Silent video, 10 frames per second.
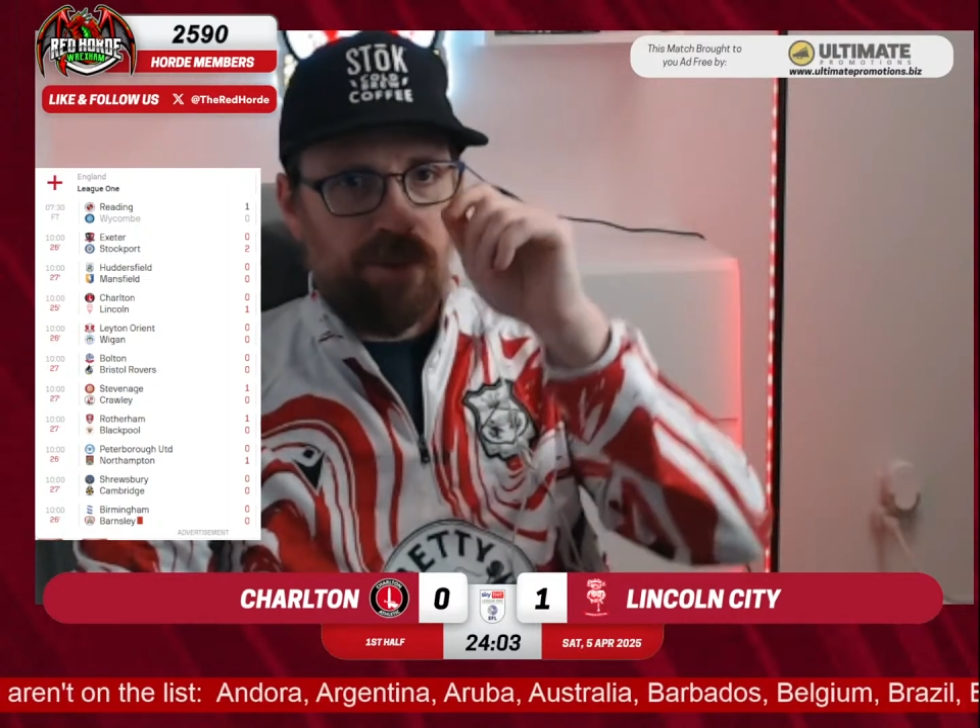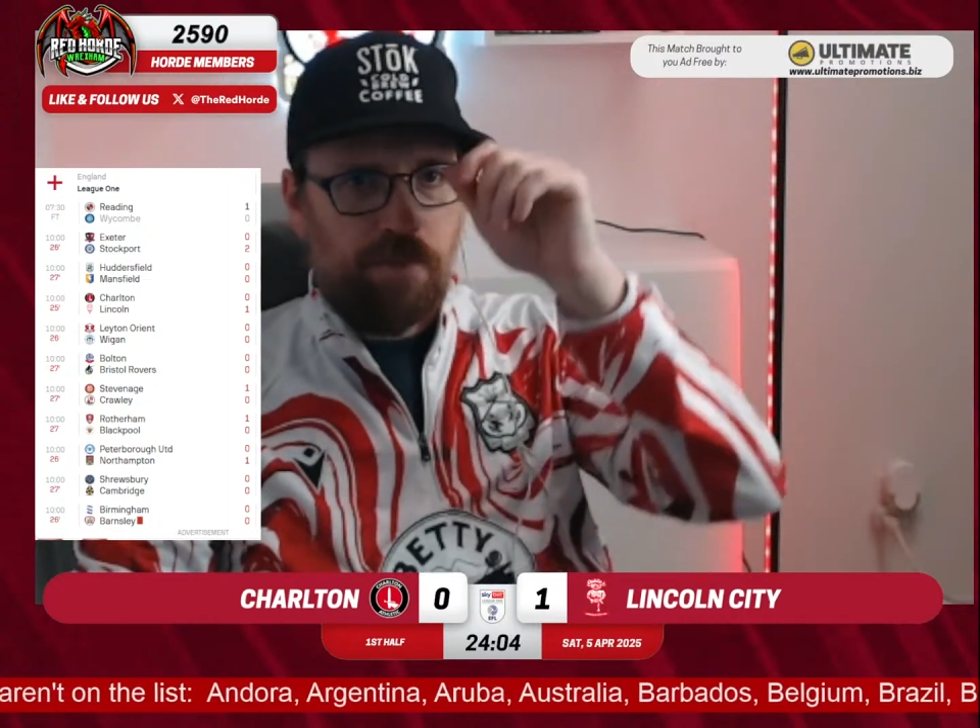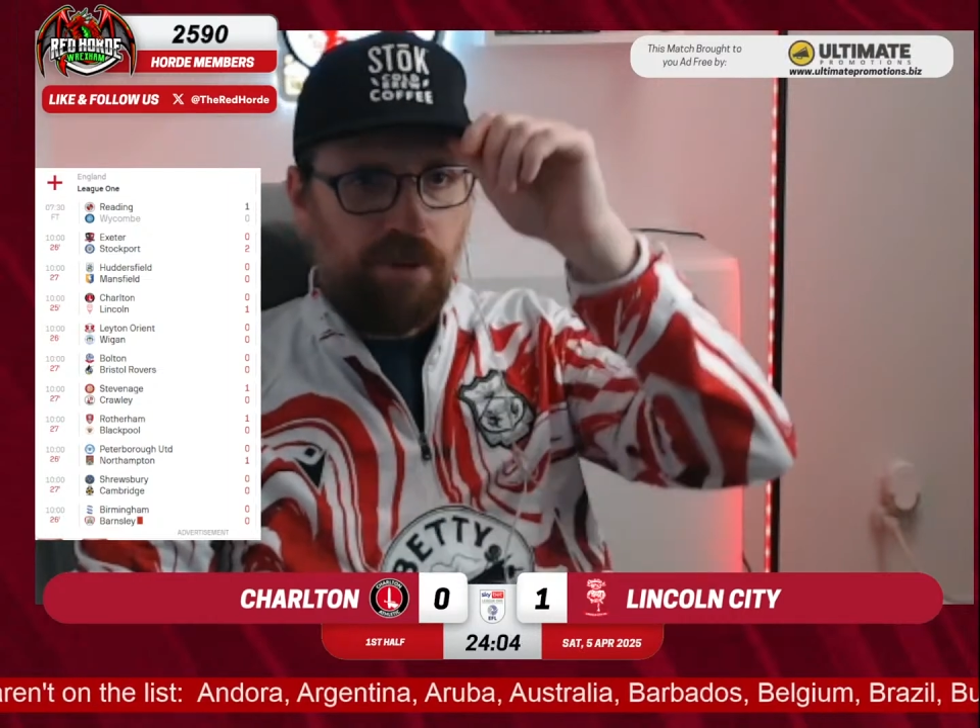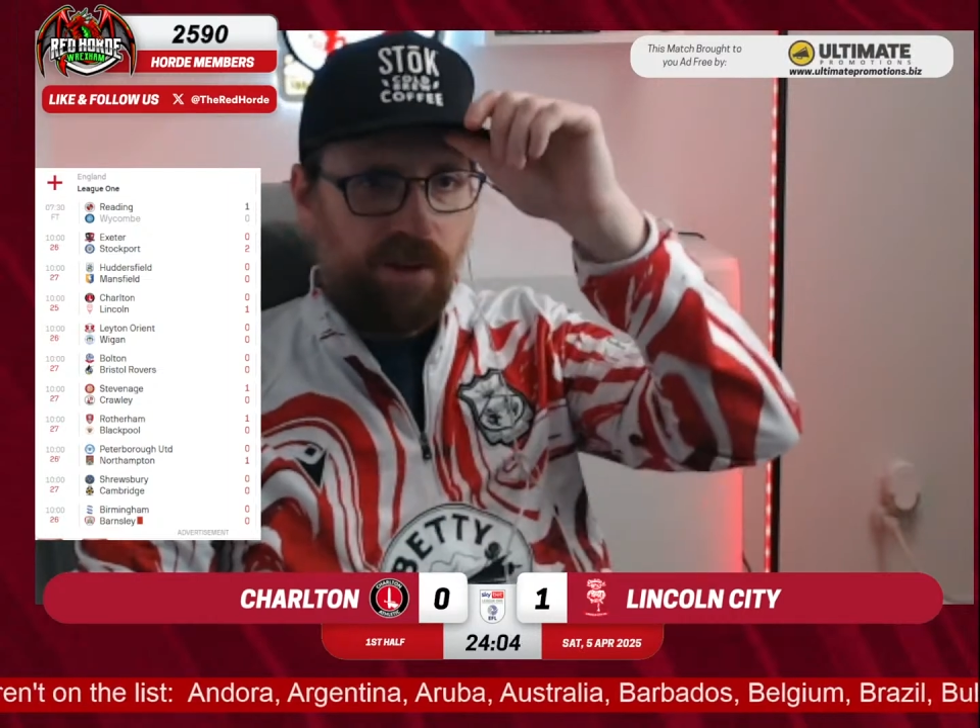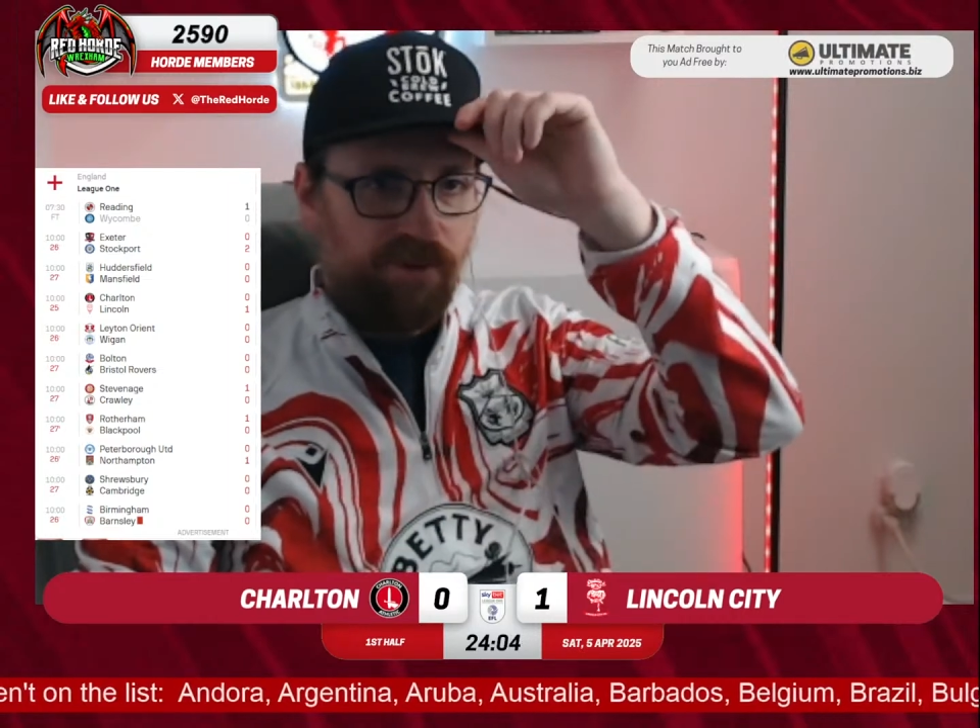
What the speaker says: They play a